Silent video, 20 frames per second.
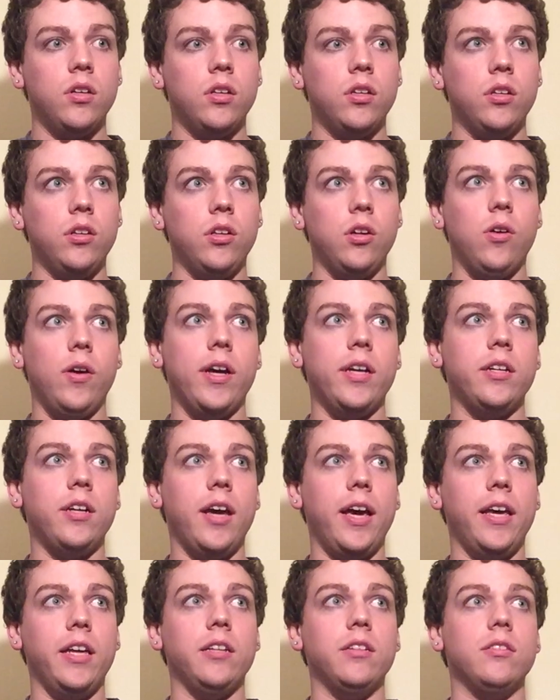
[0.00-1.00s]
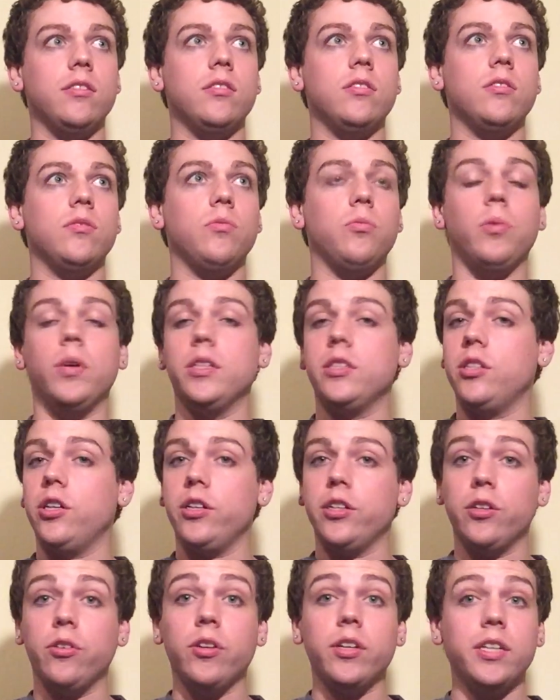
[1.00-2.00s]
I
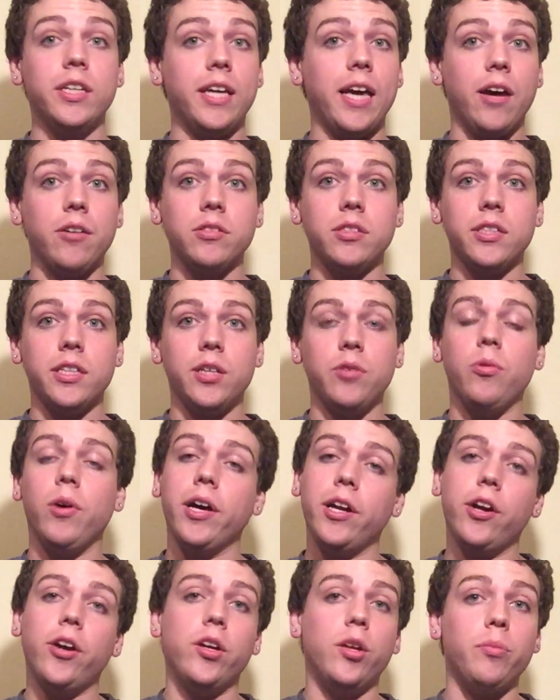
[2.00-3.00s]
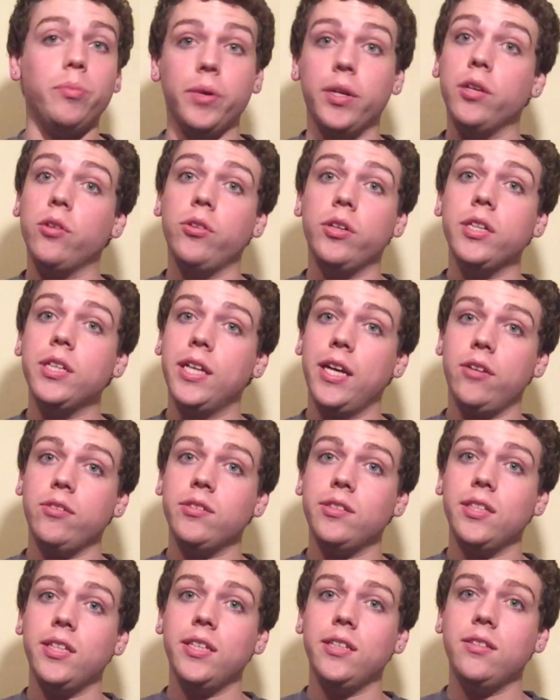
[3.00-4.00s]
started going to counseling. Well, I'd already been going to
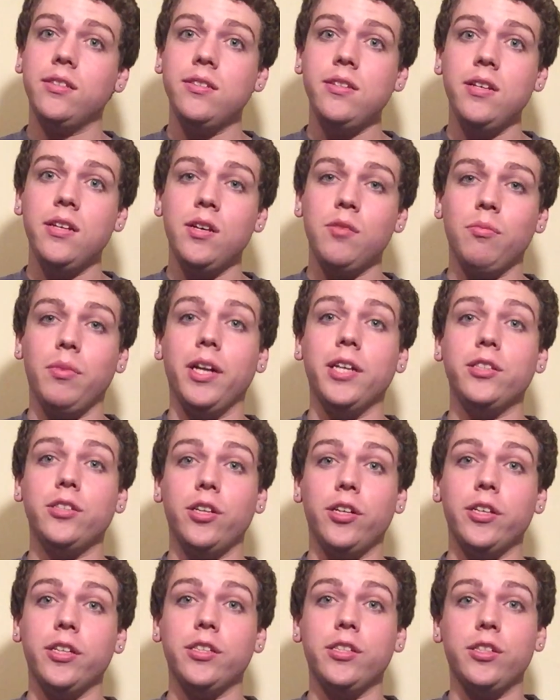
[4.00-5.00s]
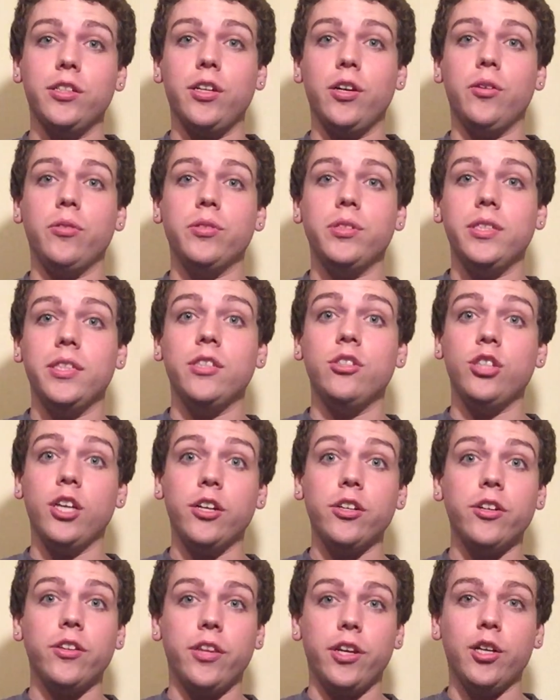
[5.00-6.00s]
counseling, but I started to go see a
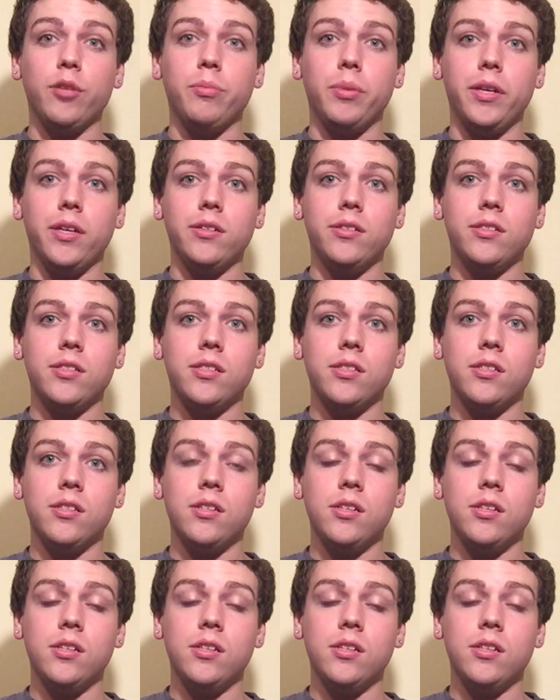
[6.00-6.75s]
gender therapist.